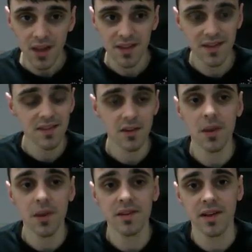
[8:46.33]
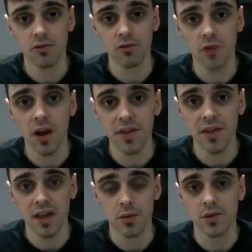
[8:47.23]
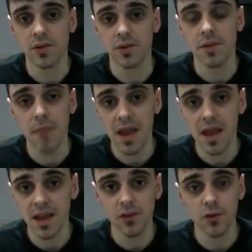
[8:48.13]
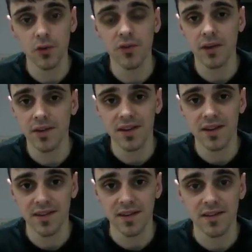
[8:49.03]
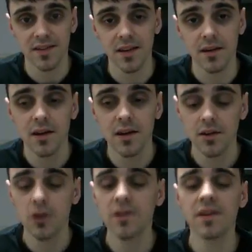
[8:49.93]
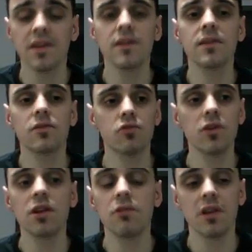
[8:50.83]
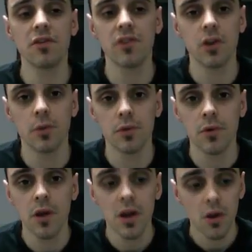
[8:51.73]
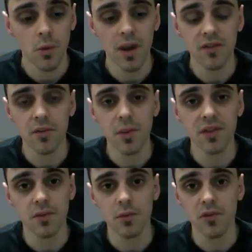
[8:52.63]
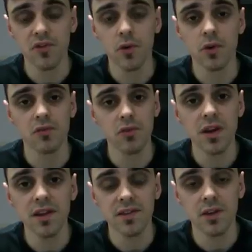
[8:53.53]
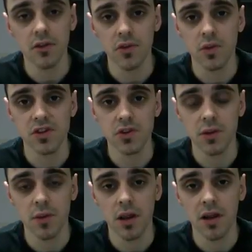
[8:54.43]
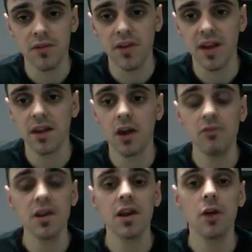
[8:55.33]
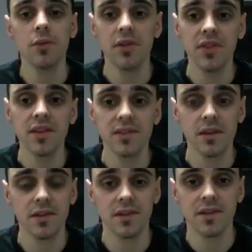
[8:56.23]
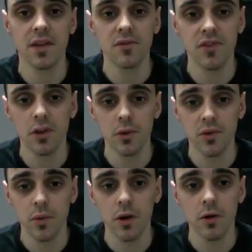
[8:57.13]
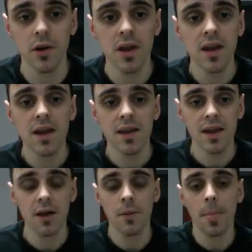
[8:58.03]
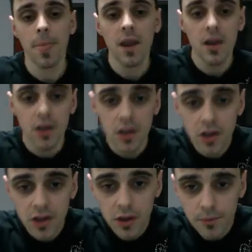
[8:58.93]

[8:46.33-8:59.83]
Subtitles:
since I basically arrived here, which was in May 2016. So honestly, this is really, really phenomenal way for me to move forward and really start to enjoy my life. And I really hope that this does the same for you as well. Now, look